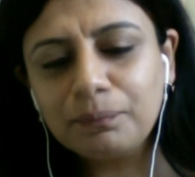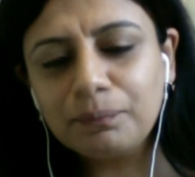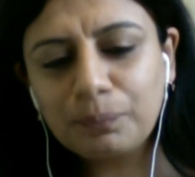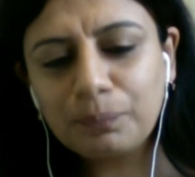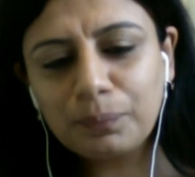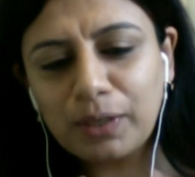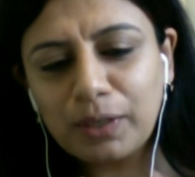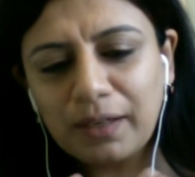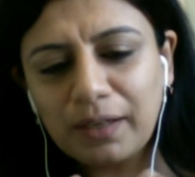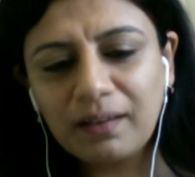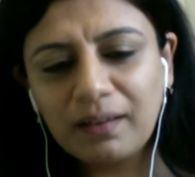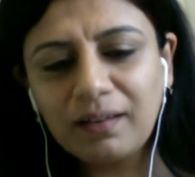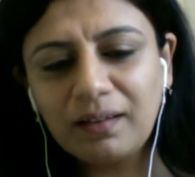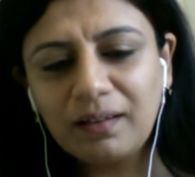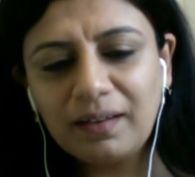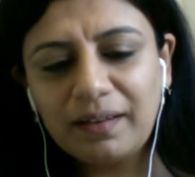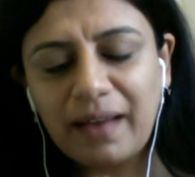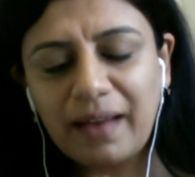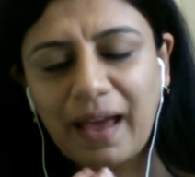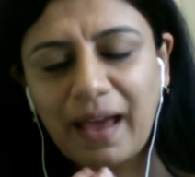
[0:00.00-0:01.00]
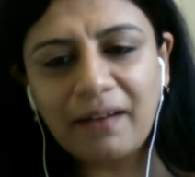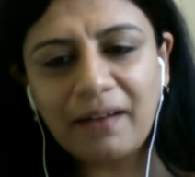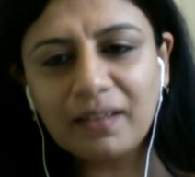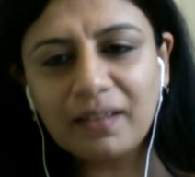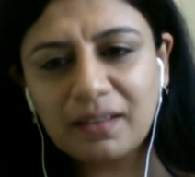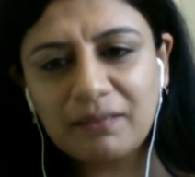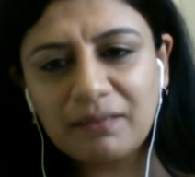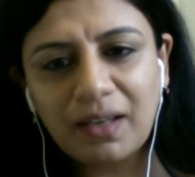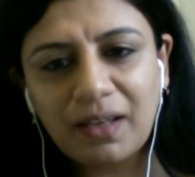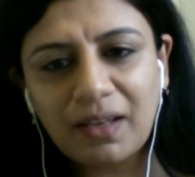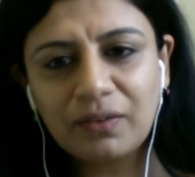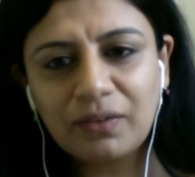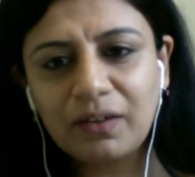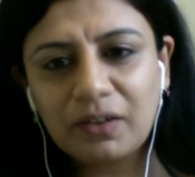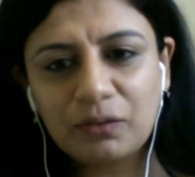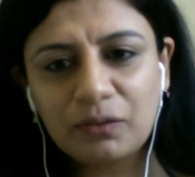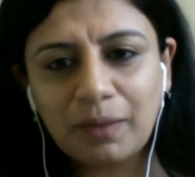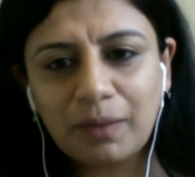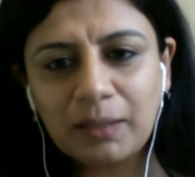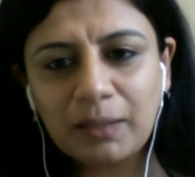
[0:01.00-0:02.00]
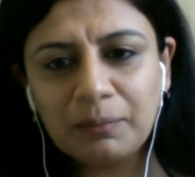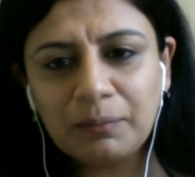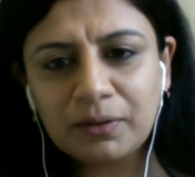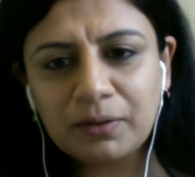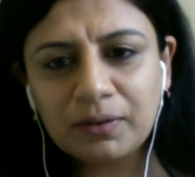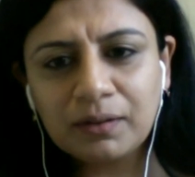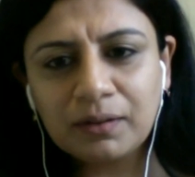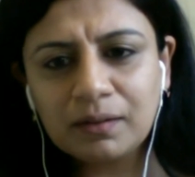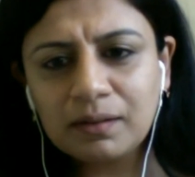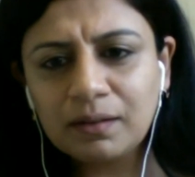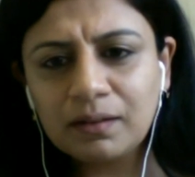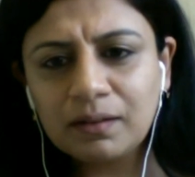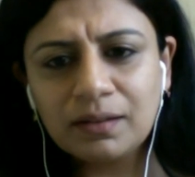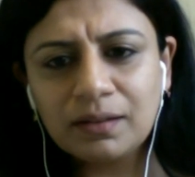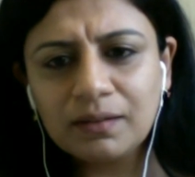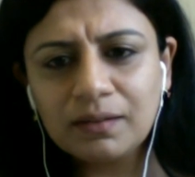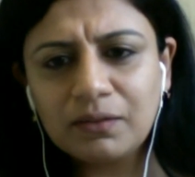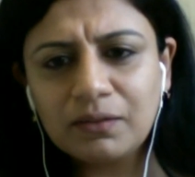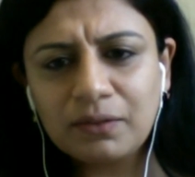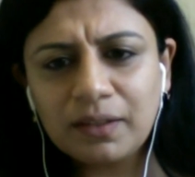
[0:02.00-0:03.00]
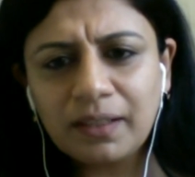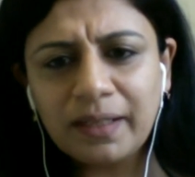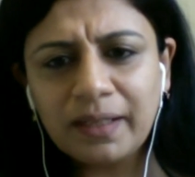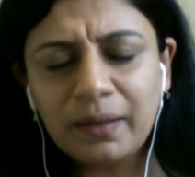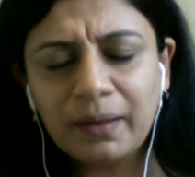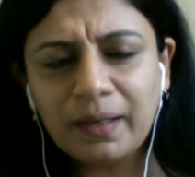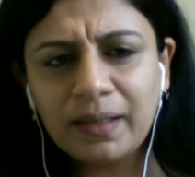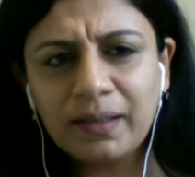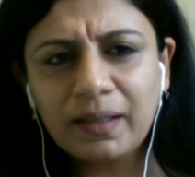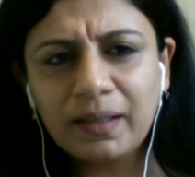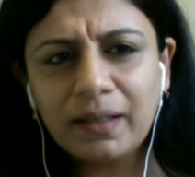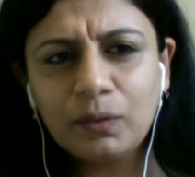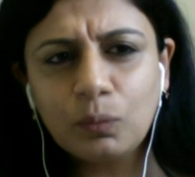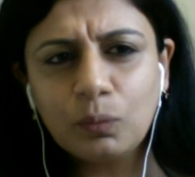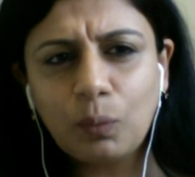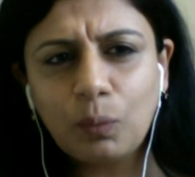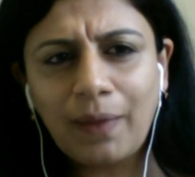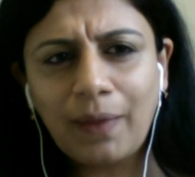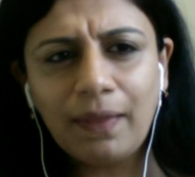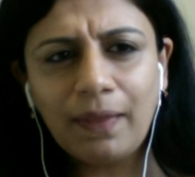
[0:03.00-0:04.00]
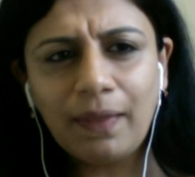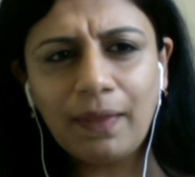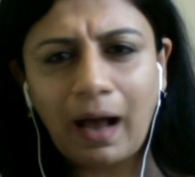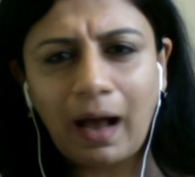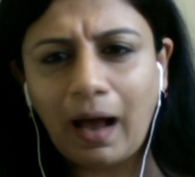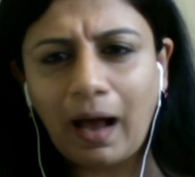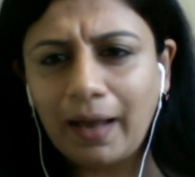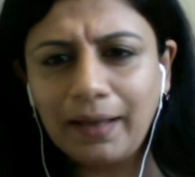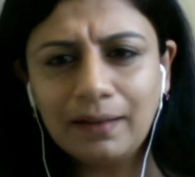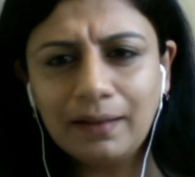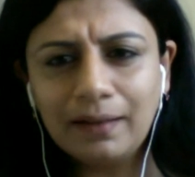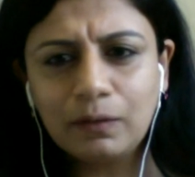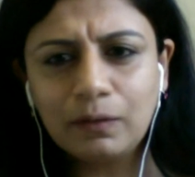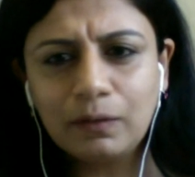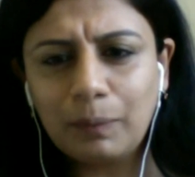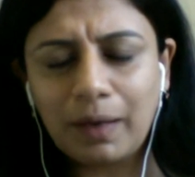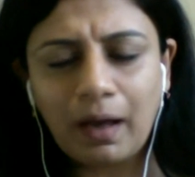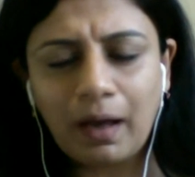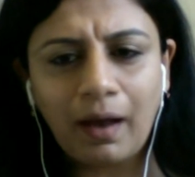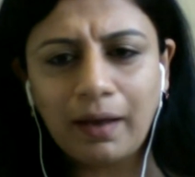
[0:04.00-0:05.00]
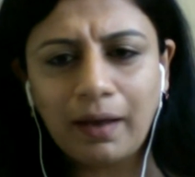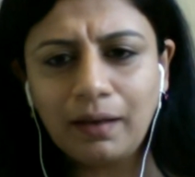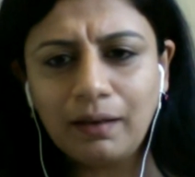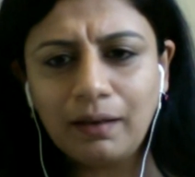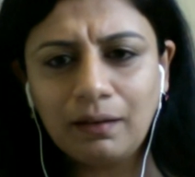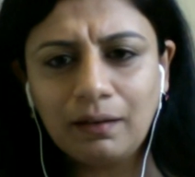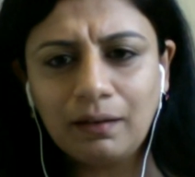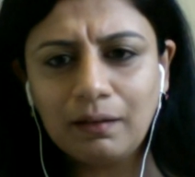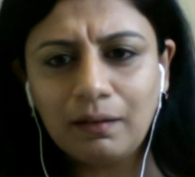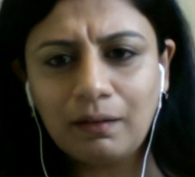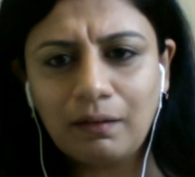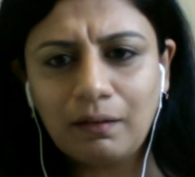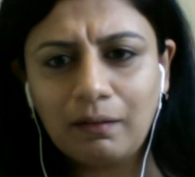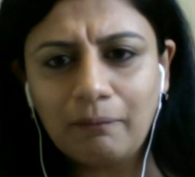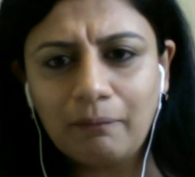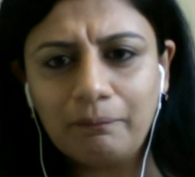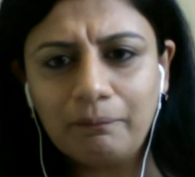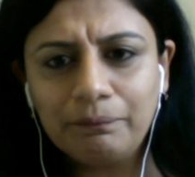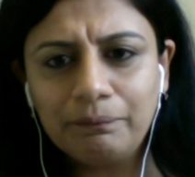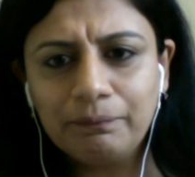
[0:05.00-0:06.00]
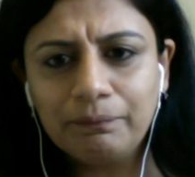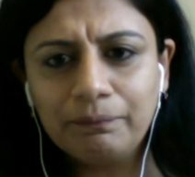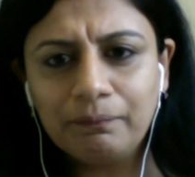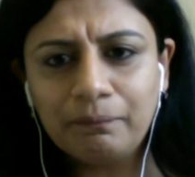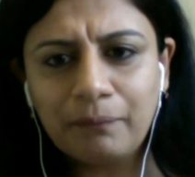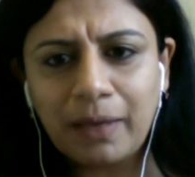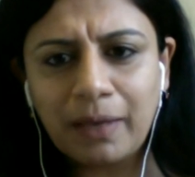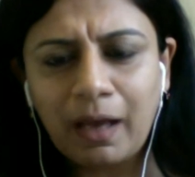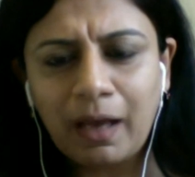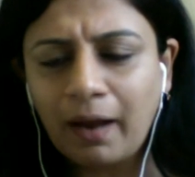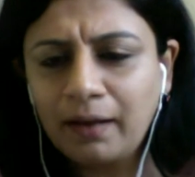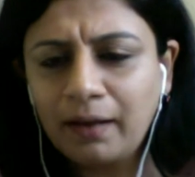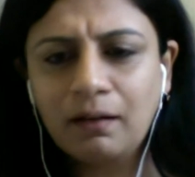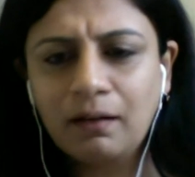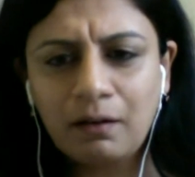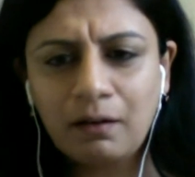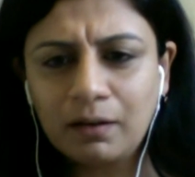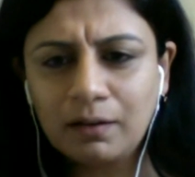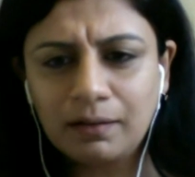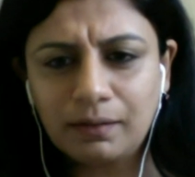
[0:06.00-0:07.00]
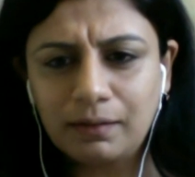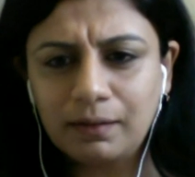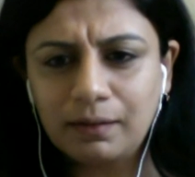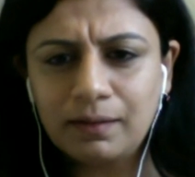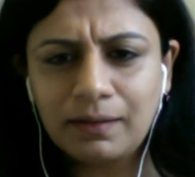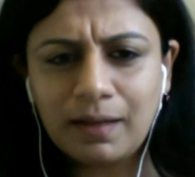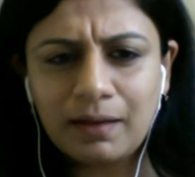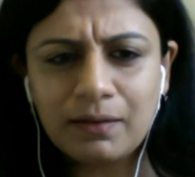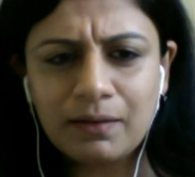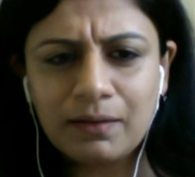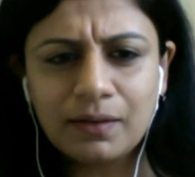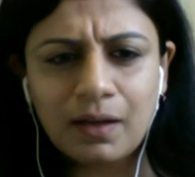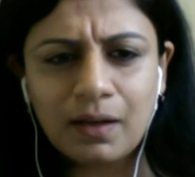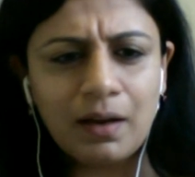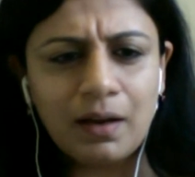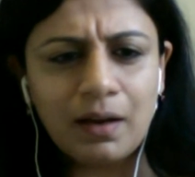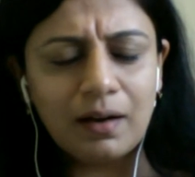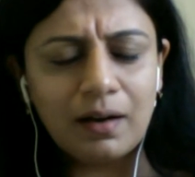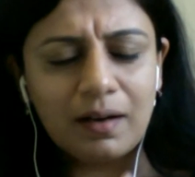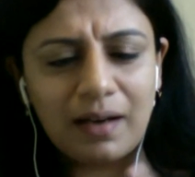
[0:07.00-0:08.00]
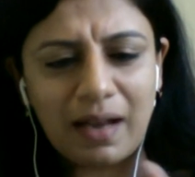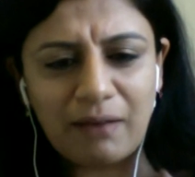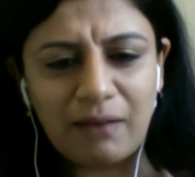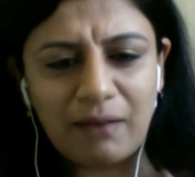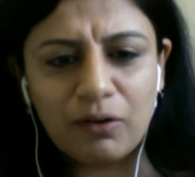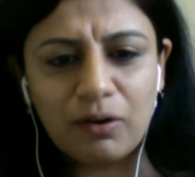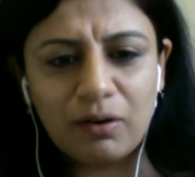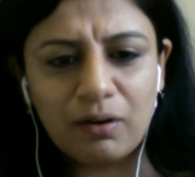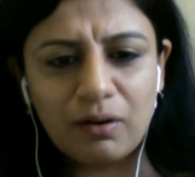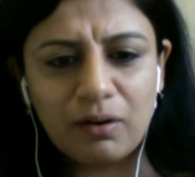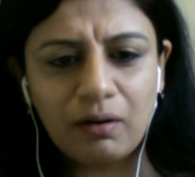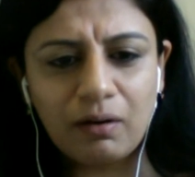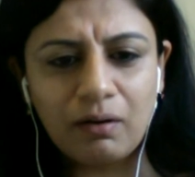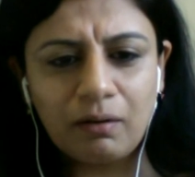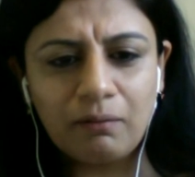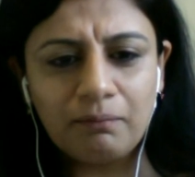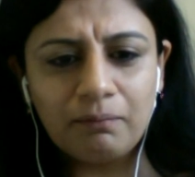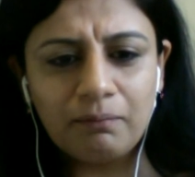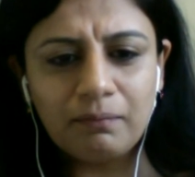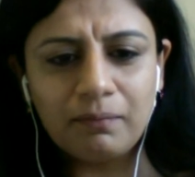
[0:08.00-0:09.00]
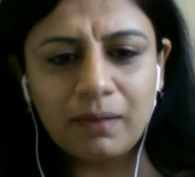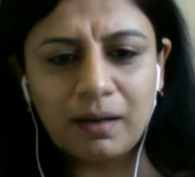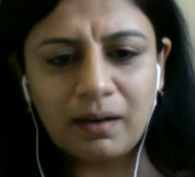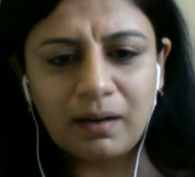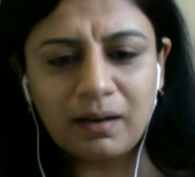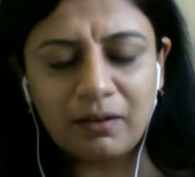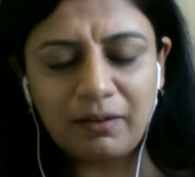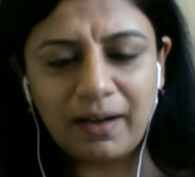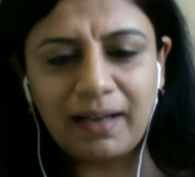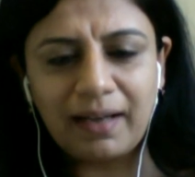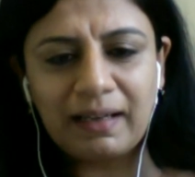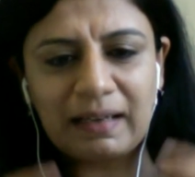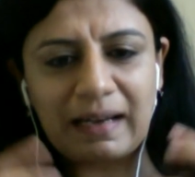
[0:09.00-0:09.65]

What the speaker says: political narrative, as far as Manipur is concerned, is one that hides behind curtains. There is never a great